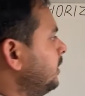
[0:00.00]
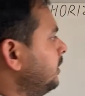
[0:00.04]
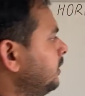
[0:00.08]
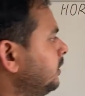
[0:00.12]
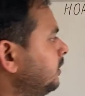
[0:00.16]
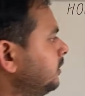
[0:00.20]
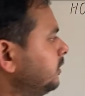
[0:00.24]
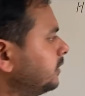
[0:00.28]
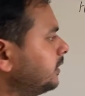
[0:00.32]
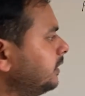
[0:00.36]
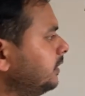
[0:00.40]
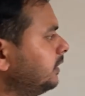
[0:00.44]

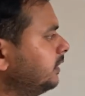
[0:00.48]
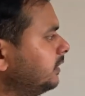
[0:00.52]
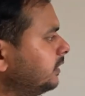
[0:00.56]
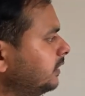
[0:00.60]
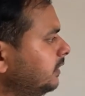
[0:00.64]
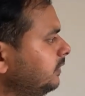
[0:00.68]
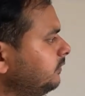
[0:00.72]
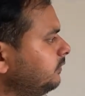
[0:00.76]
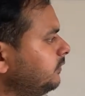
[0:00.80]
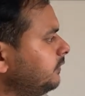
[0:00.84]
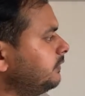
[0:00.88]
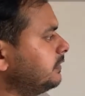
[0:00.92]
Okay,
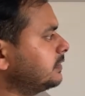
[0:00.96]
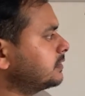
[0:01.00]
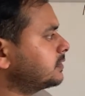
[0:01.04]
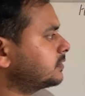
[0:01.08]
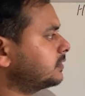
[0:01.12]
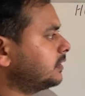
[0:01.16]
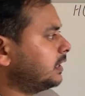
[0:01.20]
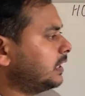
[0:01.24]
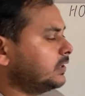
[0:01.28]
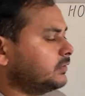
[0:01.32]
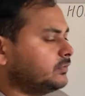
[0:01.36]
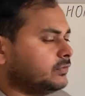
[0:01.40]
again we will
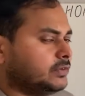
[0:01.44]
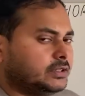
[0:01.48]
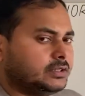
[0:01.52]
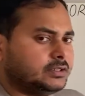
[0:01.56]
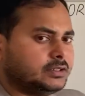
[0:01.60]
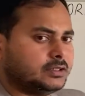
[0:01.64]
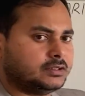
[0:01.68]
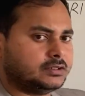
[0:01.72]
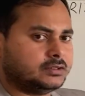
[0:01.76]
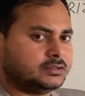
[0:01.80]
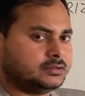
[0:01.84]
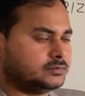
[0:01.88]
start with
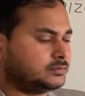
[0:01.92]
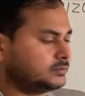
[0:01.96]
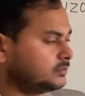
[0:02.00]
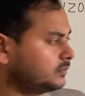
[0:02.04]
the